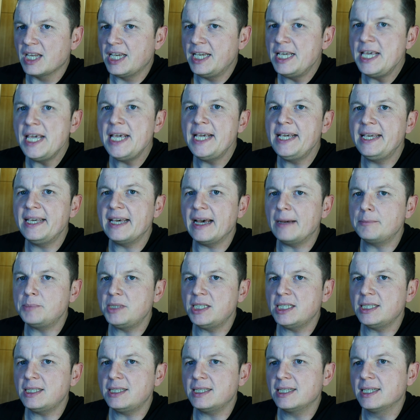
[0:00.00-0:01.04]
He kept
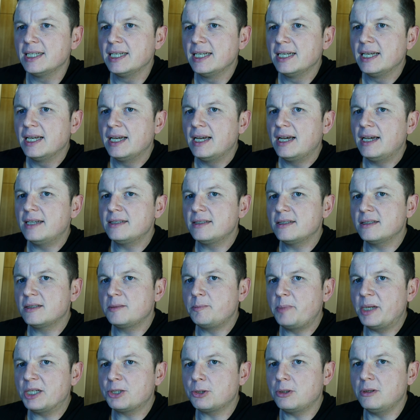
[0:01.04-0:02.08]
it as a
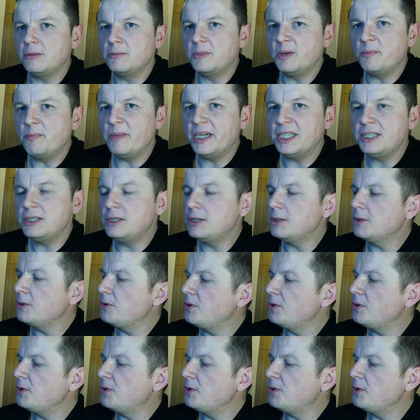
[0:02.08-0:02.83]
special memento,